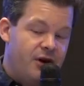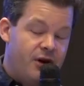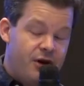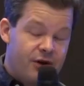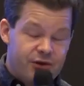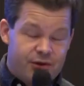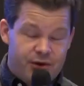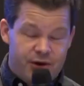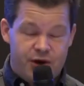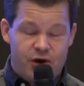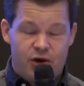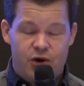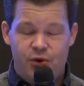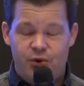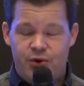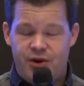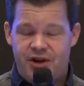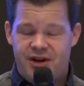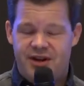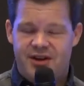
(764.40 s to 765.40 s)
also
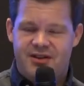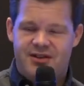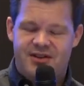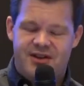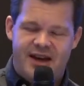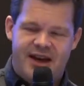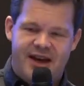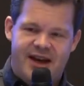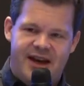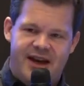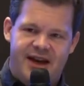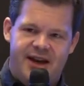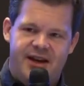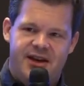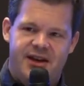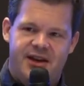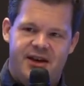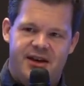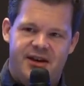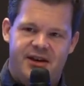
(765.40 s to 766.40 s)
included as
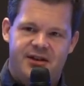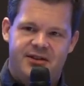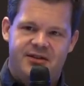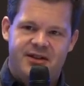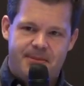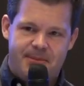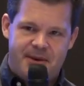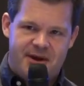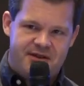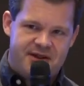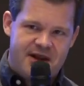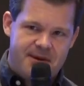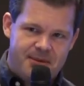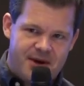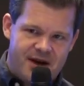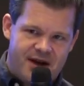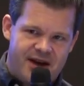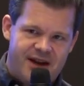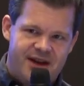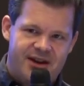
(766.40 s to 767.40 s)
a step-by-step
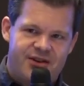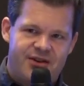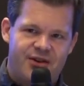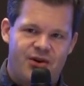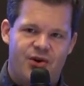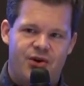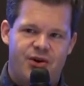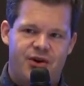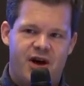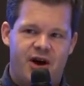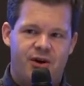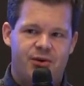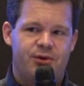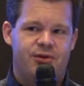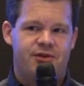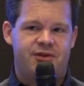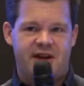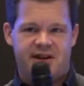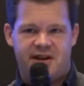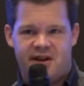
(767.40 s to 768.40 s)
guide on how to
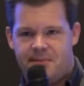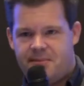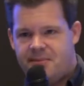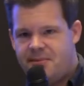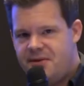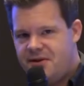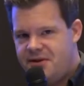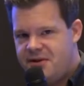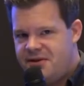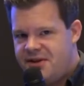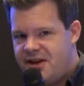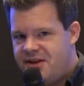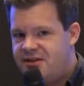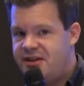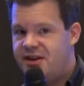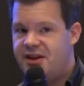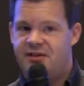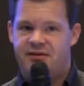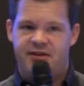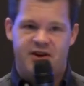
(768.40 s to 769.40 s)
set up the
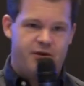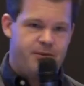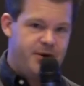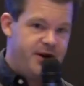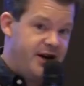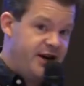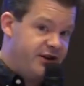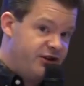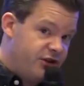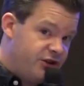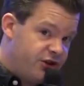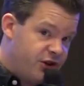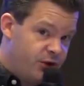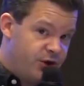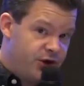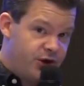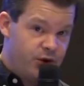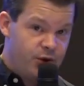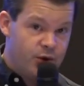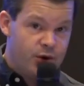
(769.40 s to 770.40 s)
testing environment I just
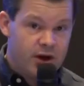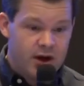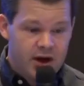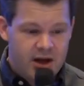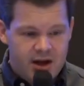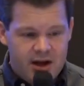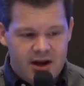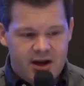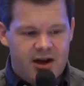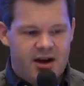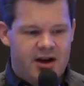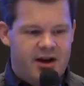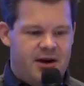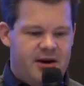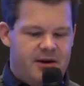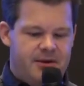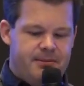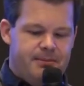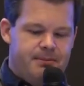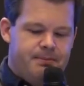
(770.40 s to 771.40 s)
showed you.
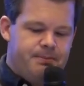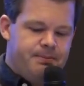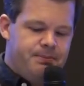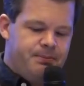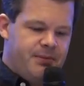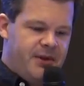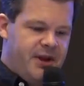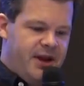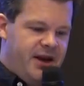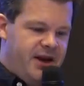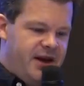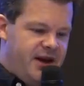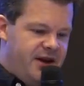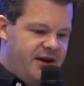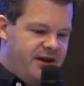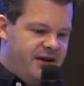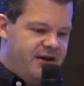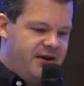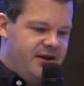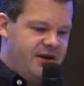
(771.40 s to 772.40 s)

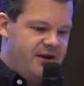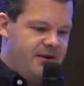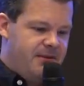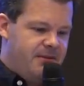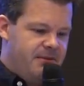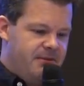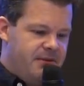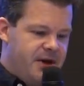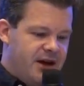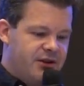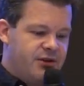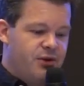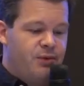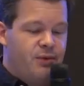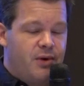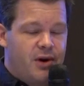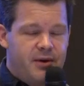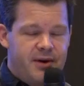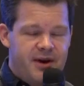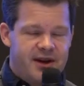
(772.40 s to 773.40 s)
Yeah, don't
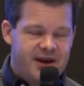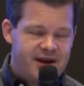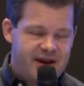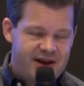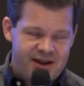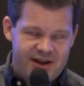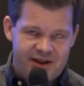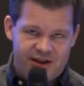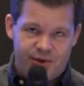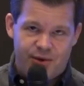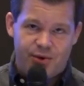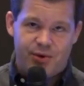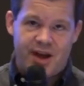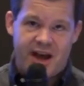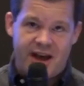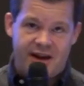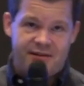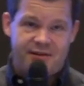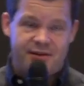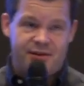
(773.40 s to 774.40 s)
worry, you don't
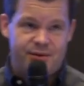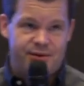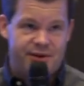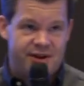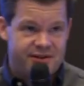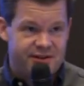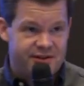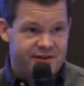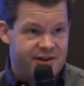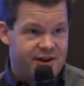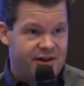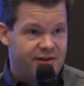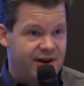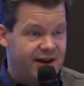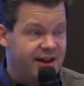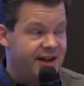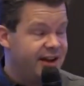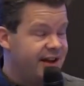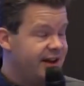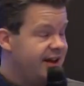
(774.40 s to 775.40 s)
have to
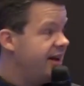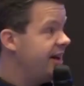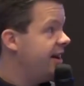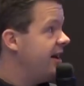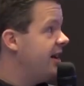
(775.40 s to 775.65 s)
necessarily